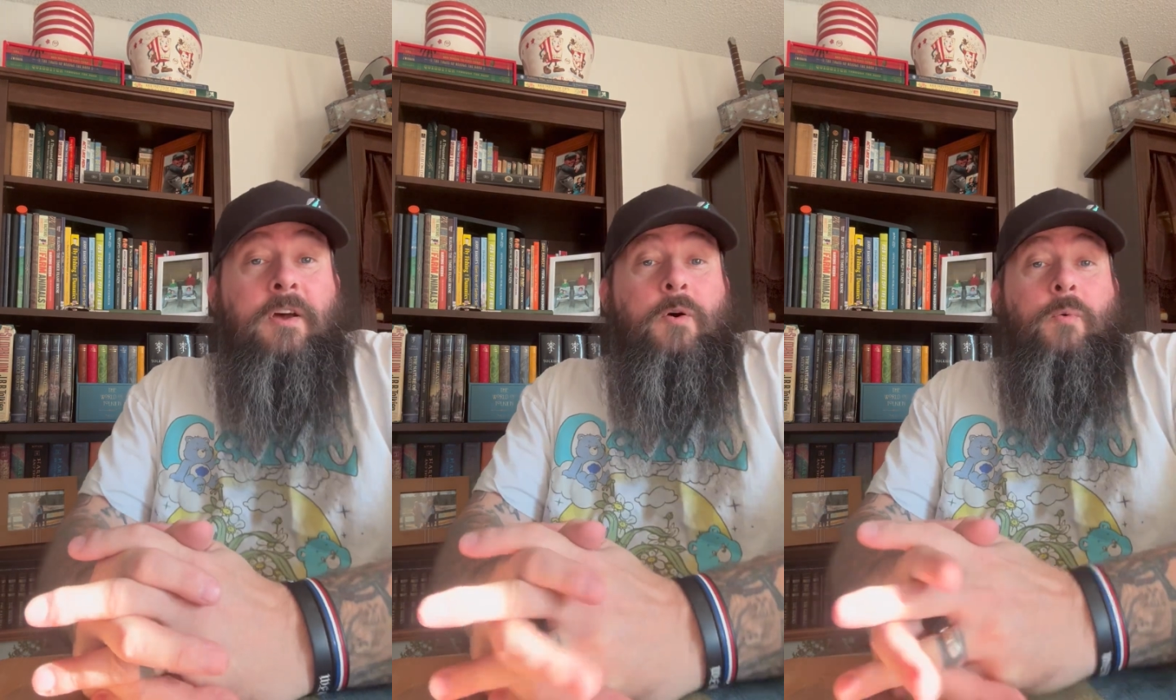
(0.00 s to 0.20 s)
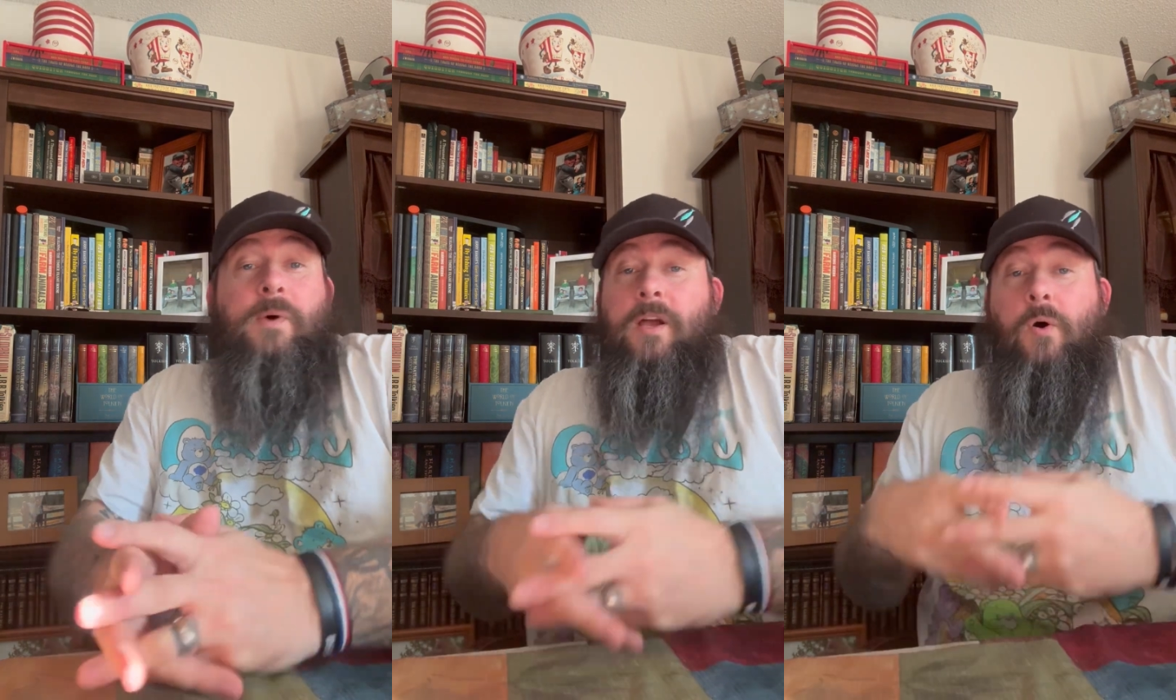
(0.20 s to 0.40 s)

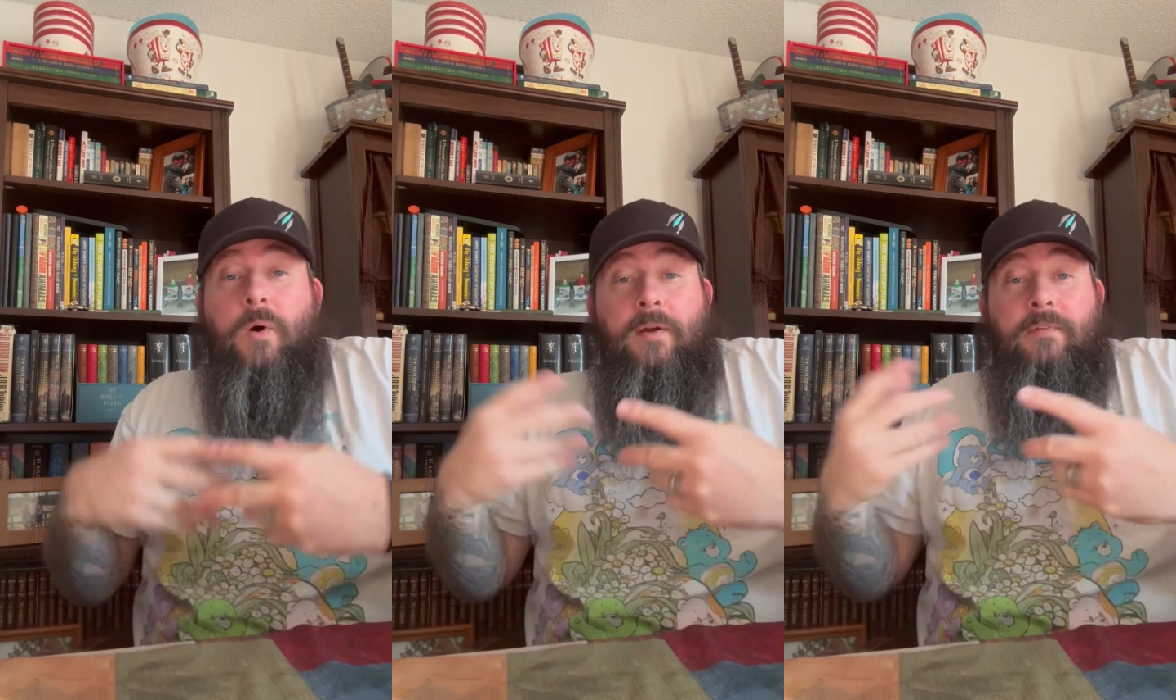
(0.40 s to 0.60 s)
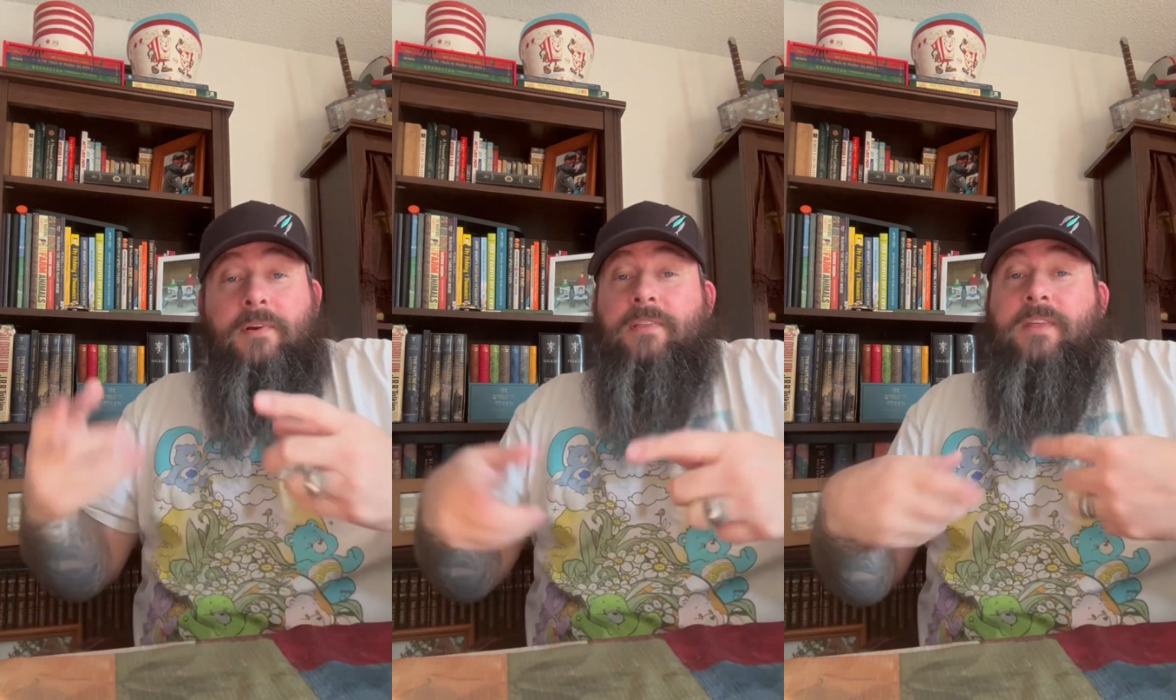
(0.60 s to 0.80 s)
We owe
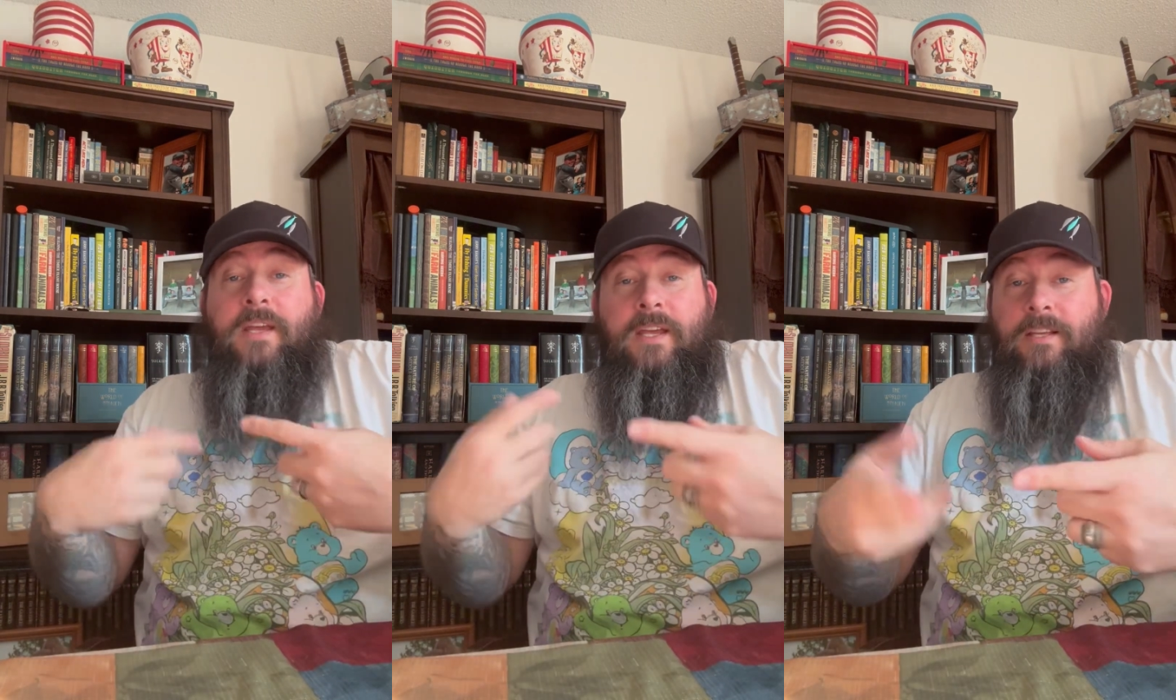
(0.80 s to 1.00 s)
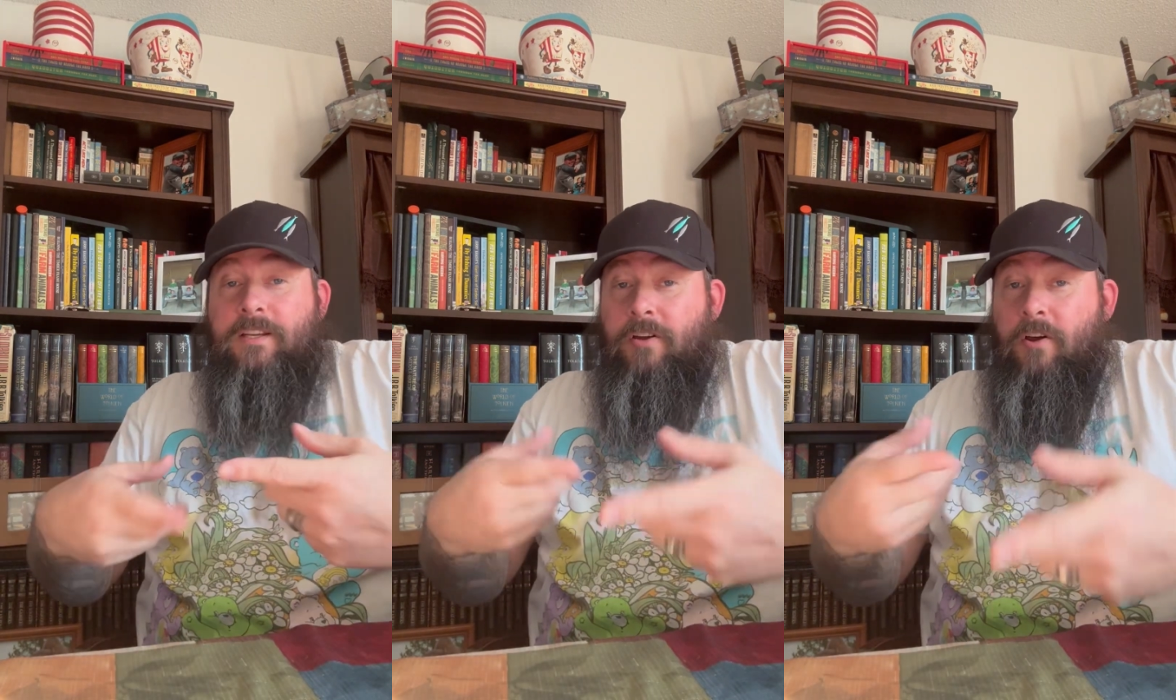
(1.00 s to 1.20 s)
everything in the